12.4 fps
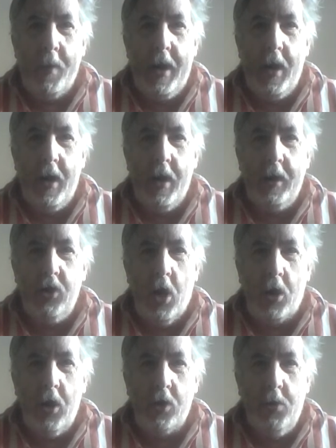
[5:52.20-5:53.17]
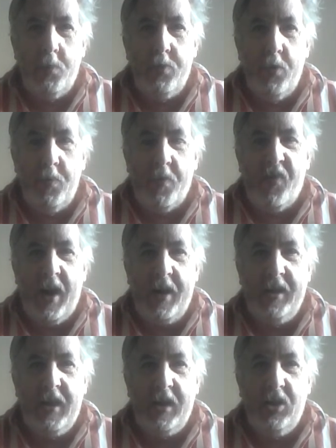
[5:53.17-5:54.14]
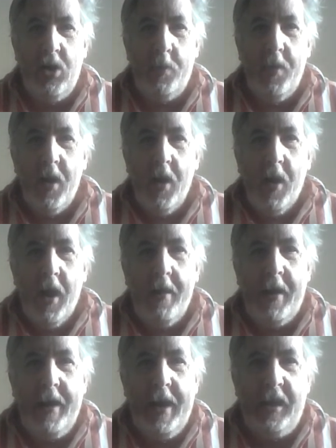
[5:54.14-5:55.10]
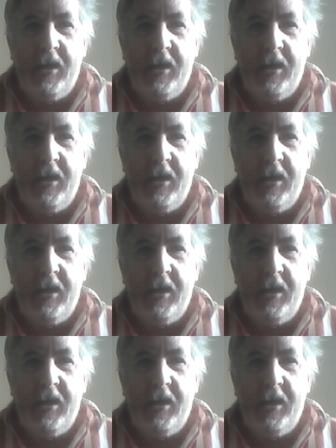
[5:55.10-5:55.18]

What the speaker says: here that he's got to provide a system, and there needs